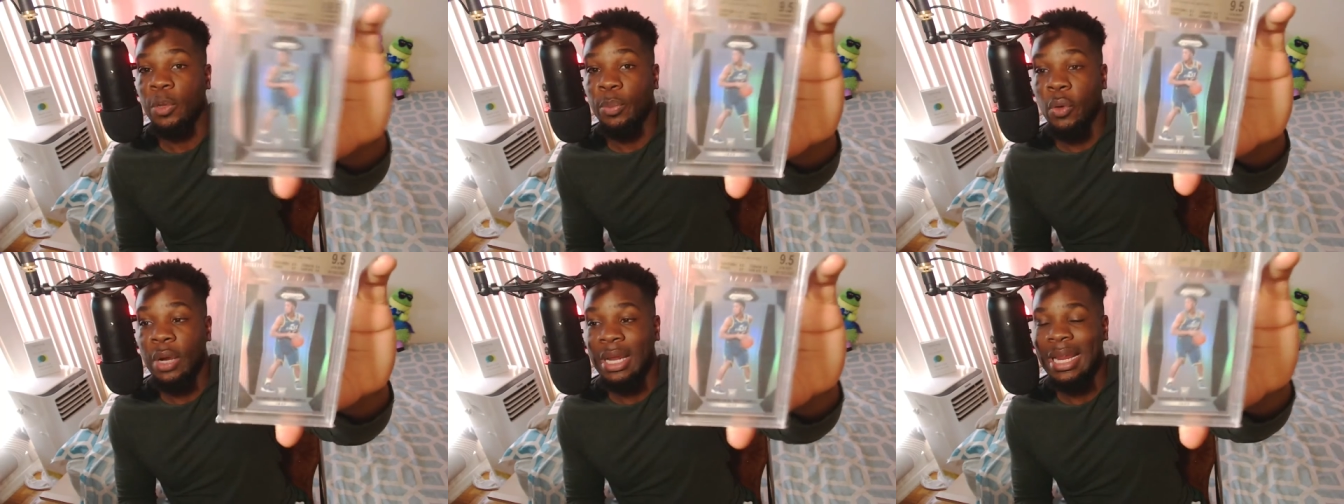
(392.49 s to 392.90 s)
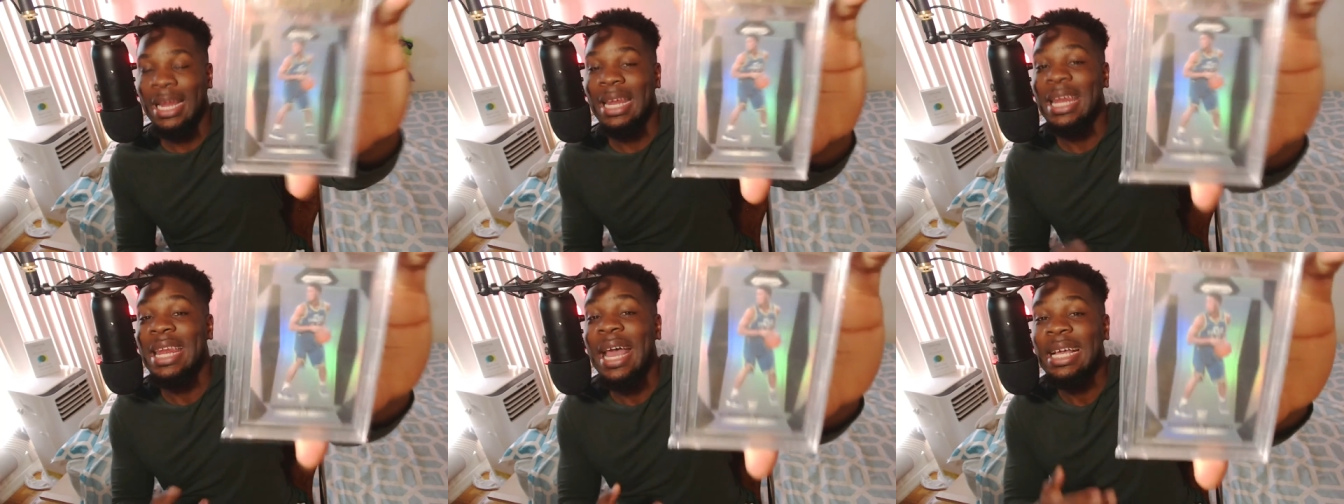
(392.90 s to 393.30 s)
They're put in a
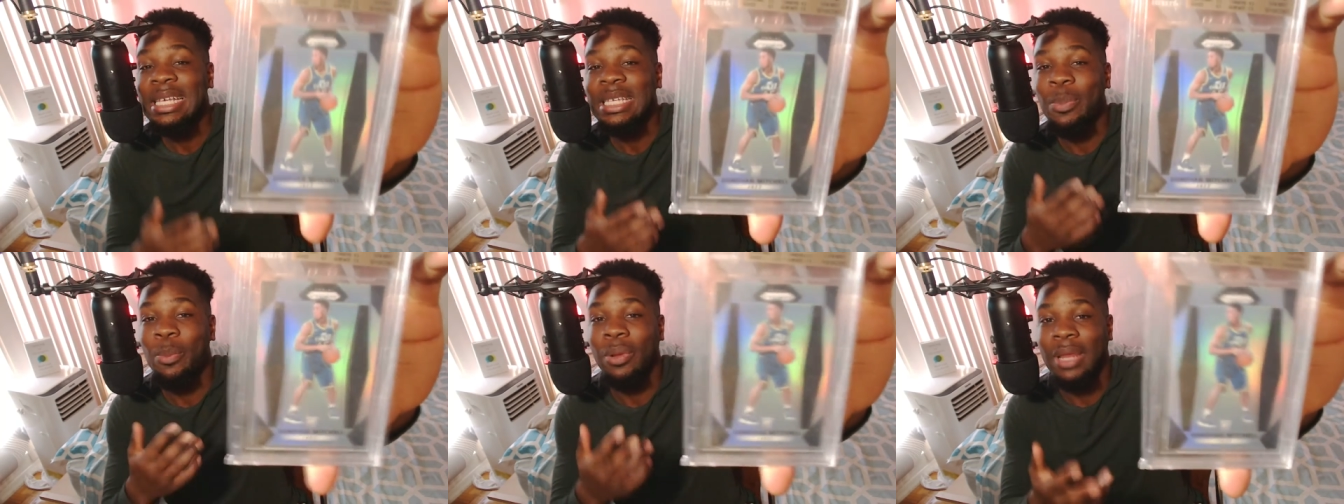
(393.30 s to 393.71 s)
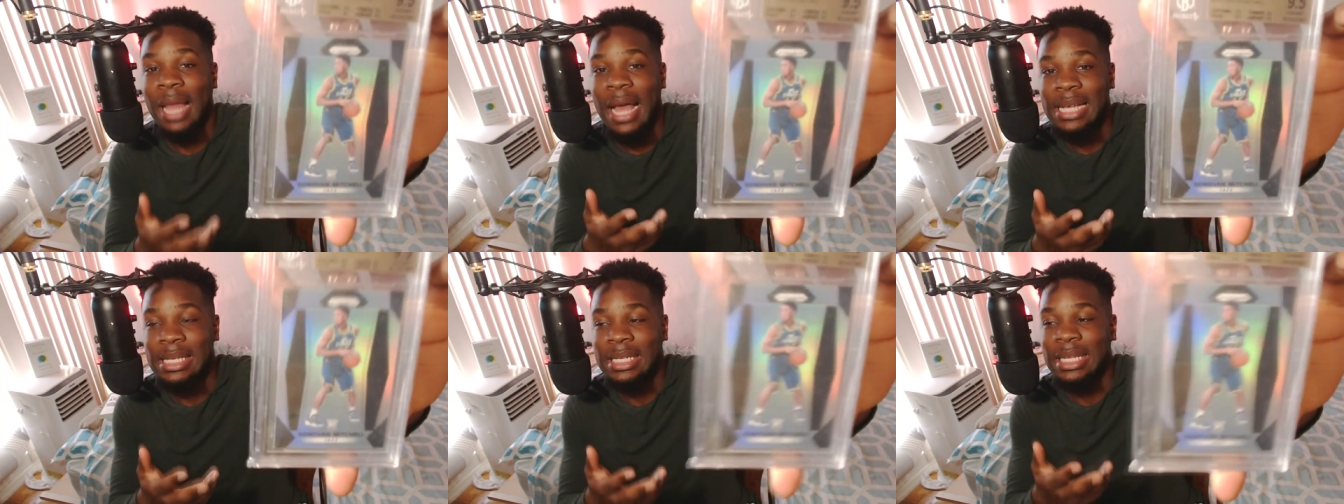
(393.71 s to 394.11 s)
nice
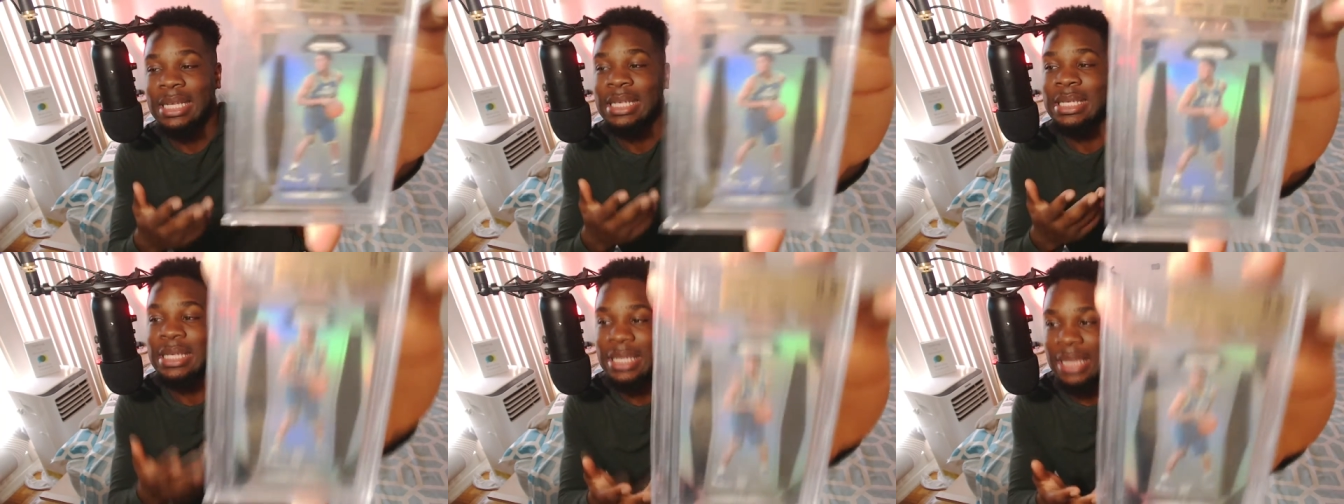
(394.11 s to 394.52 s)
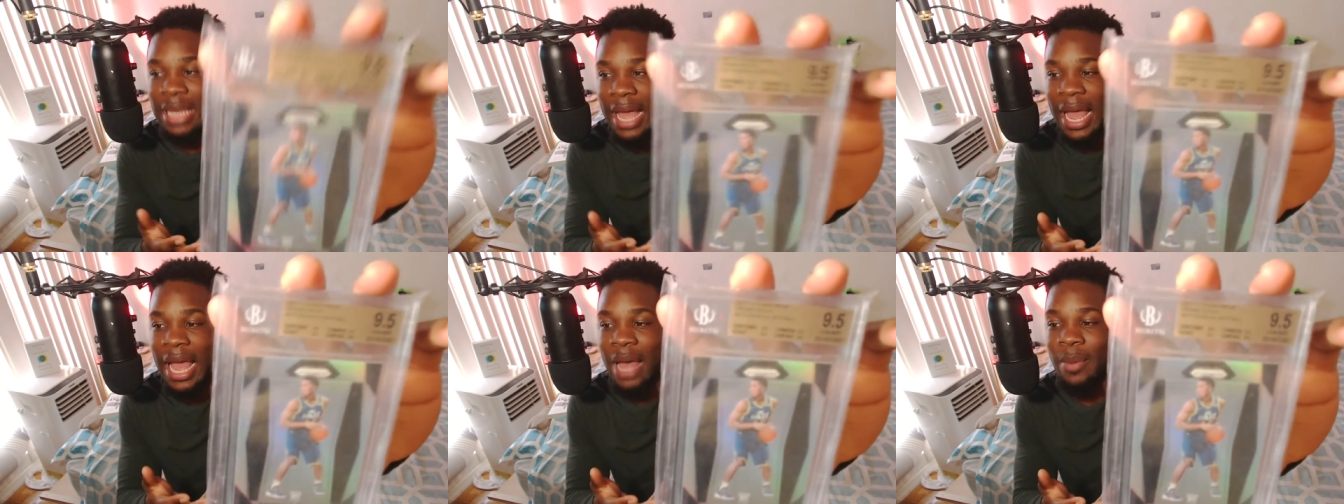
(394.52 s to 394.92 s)
plastic
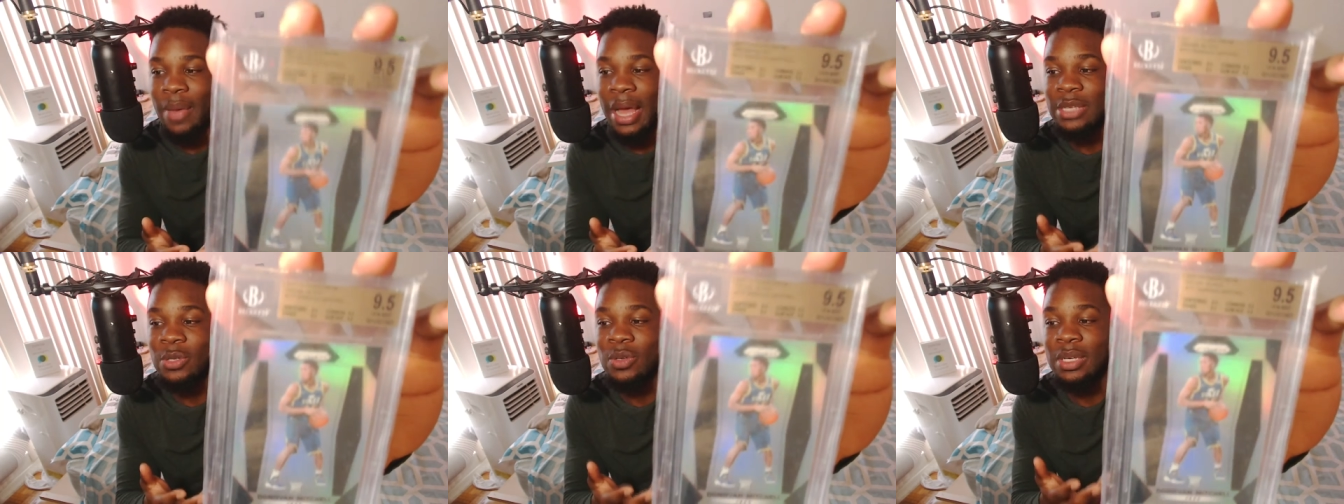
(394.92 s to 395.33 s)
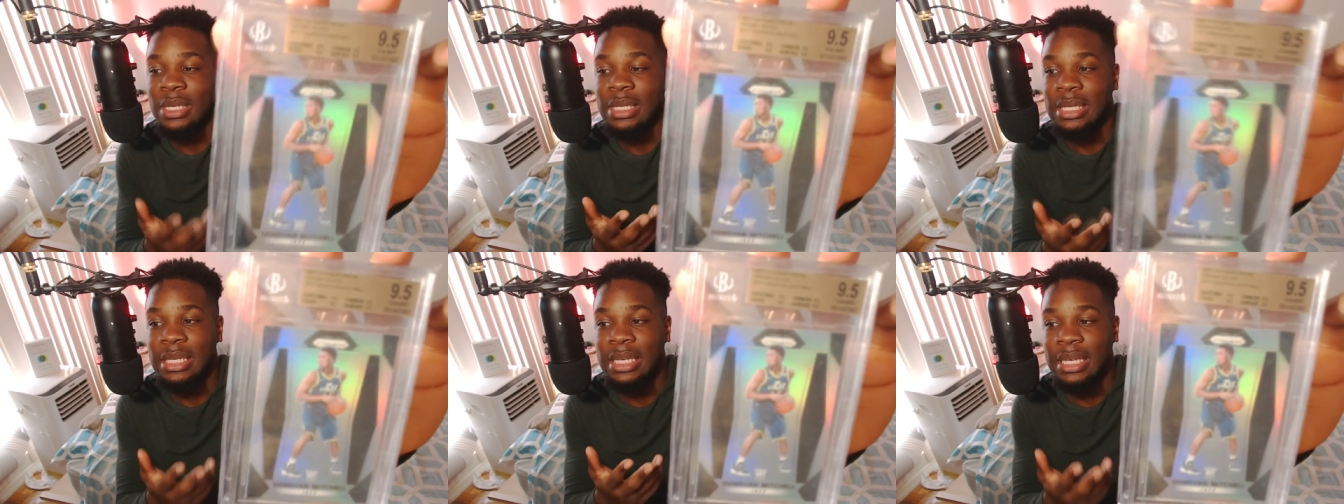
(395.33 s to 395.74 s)
slab, as you
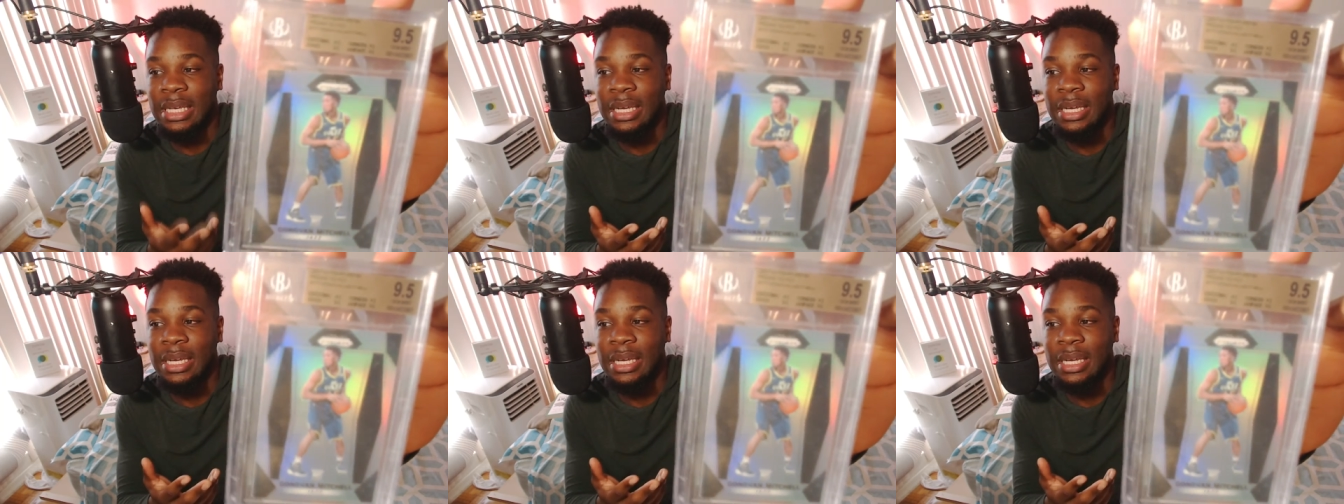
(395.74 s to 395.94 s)
can see